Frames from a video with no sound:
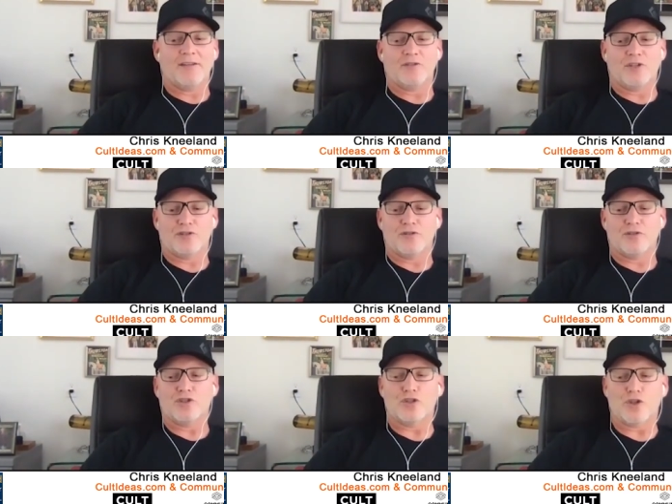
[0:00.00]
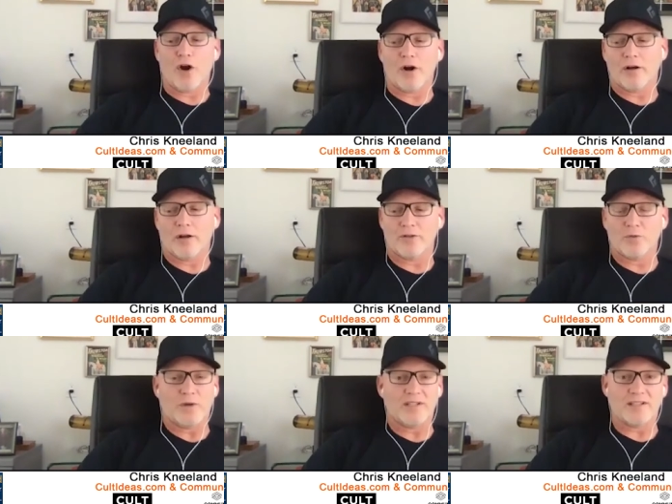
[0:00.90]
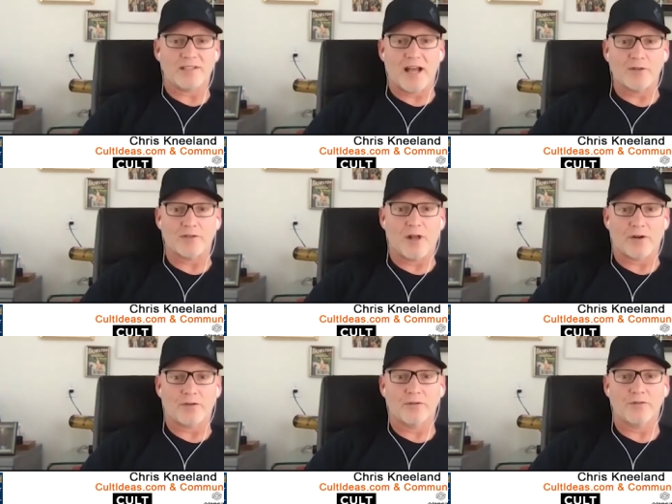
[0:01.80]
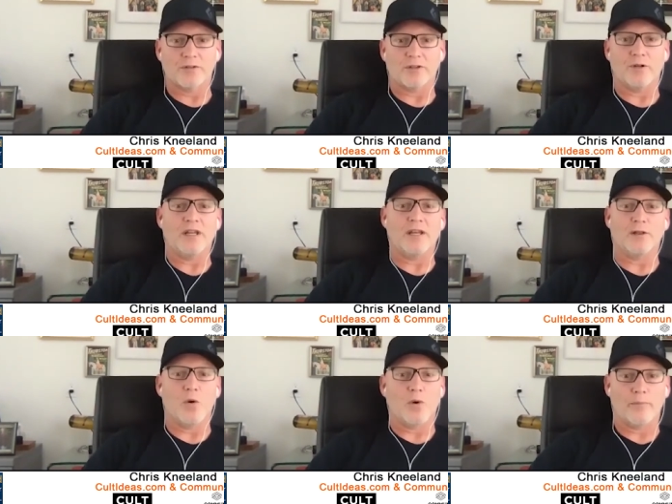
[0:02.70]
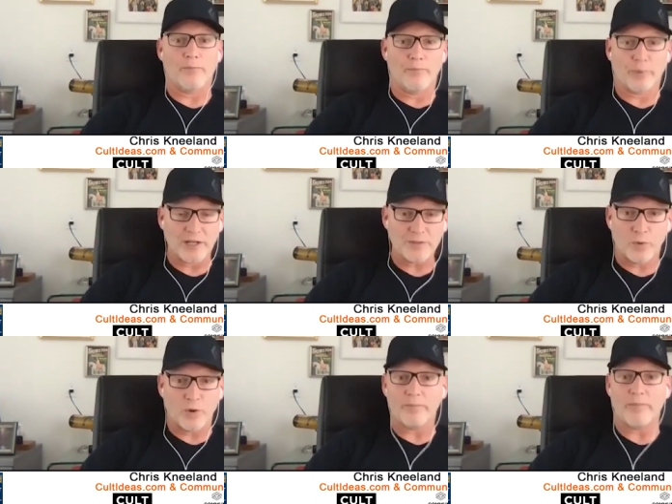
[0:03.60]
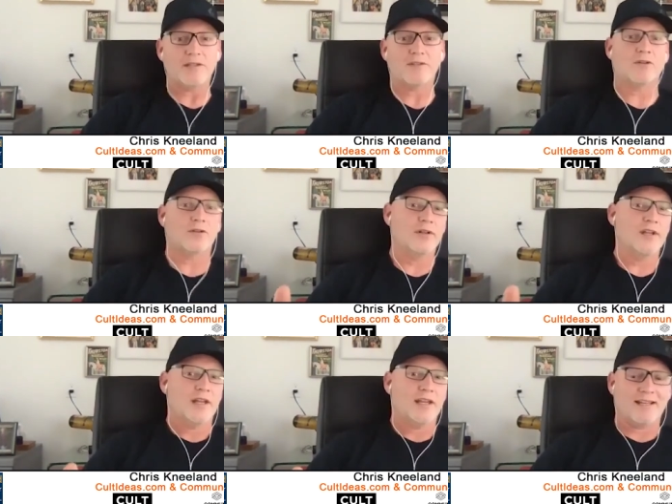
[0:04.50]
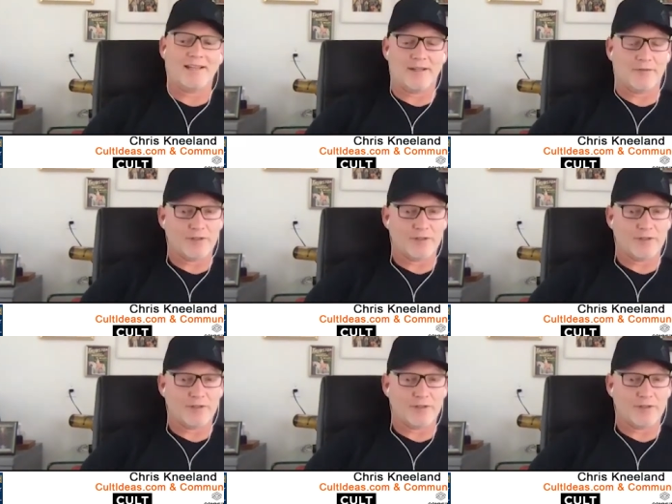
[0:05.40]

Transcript: just start on a $26,000 Cruiser. You need a lower price point bicycle. You need a different